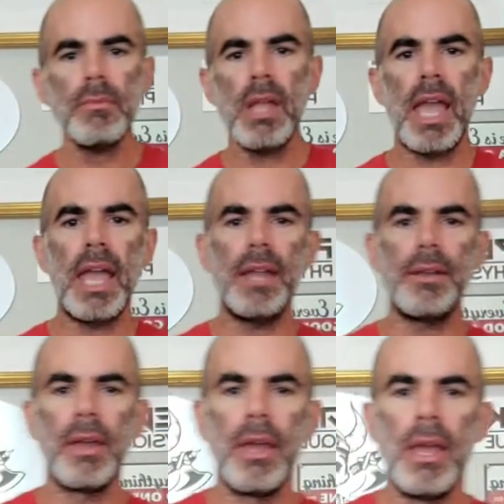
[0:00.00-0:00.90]

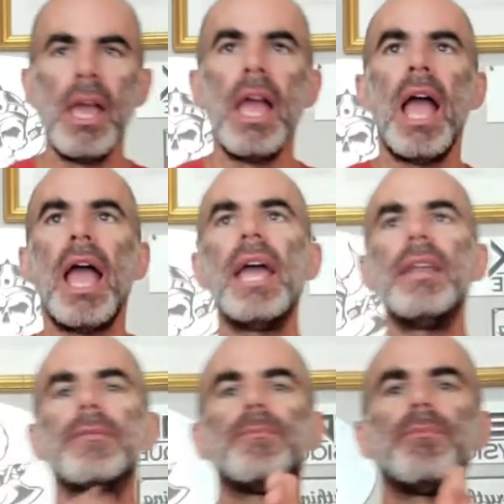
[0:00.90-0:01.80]
And
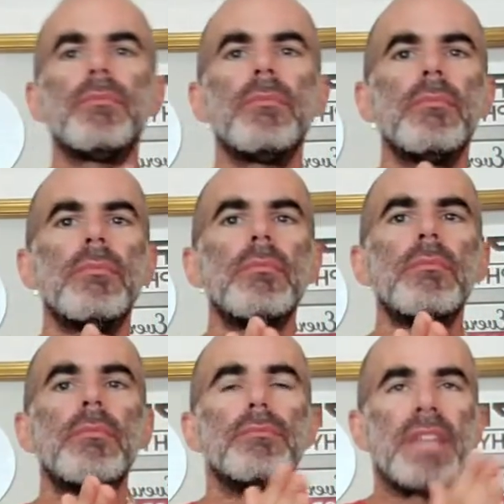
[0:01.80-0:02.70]
and
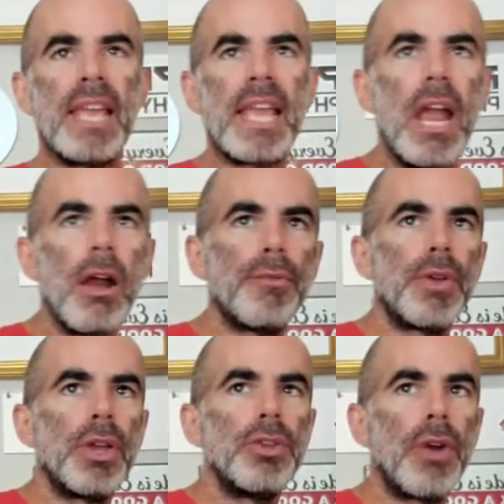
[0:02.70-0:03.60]
take care of
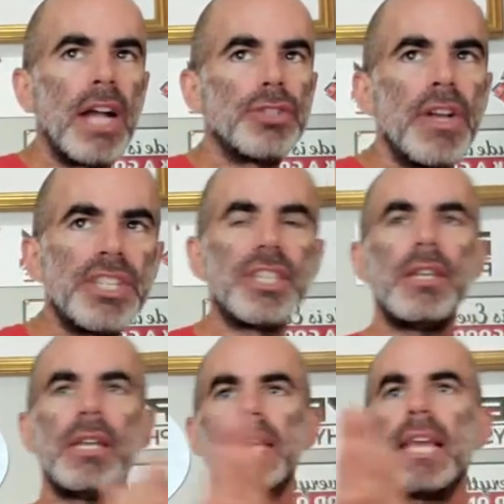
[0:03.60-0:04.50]
your
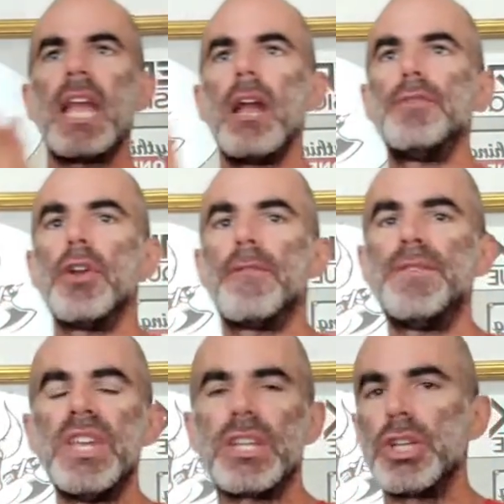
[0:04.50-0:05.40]
hydration, take care of your
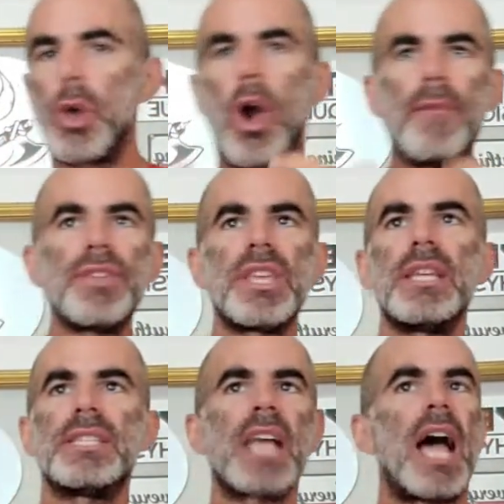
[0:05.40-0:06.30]
feet, because everything
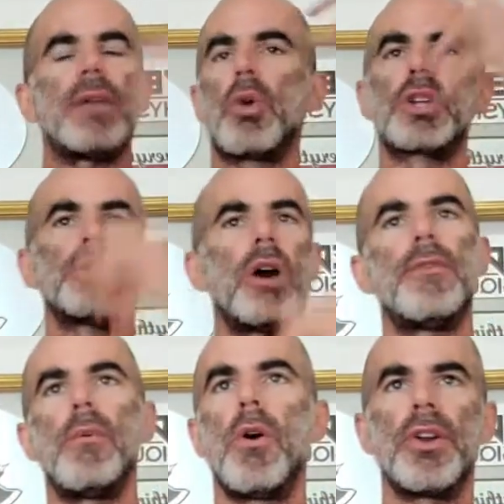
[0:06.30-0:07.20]
inside works off
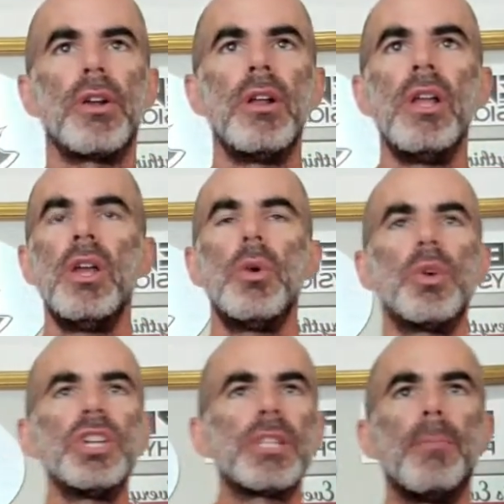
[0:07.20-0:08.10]
of water.
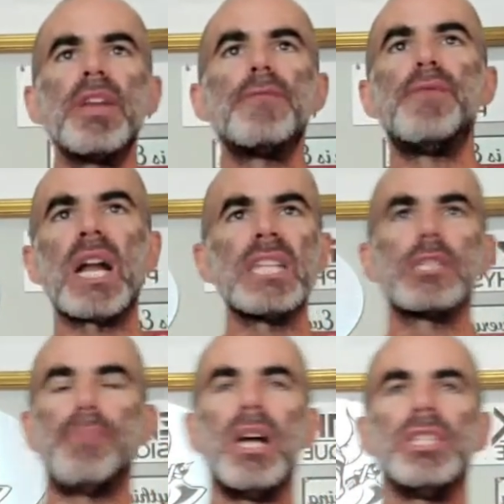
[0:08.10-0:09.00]
We're just a big fucking
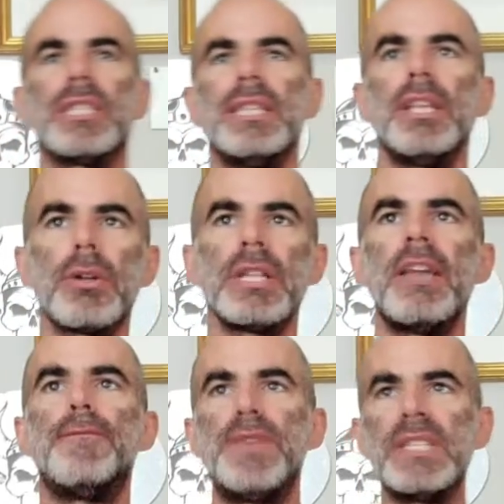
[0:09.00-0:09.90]
sponge, literally
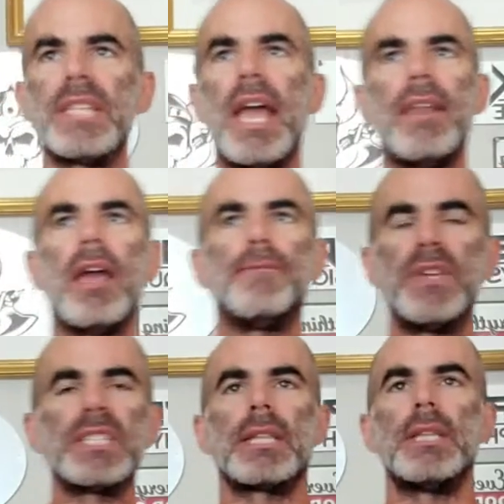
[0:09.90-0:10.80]
and, phys- and, and
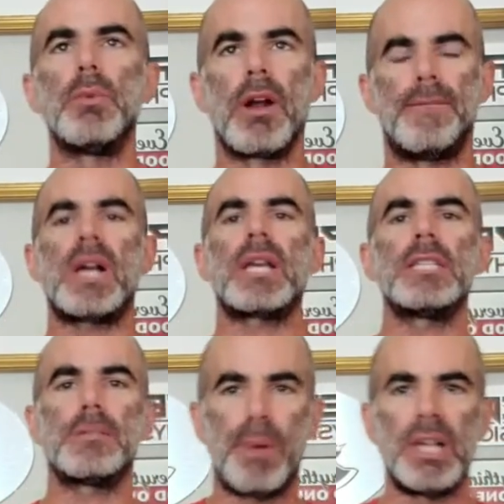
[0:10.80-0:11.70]
physically, we're a fucking
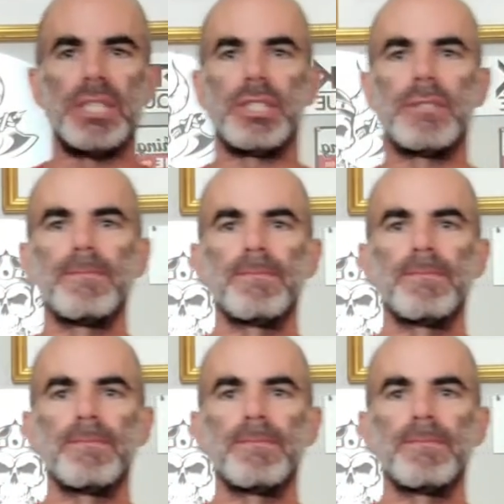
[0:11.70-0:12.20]
sponge.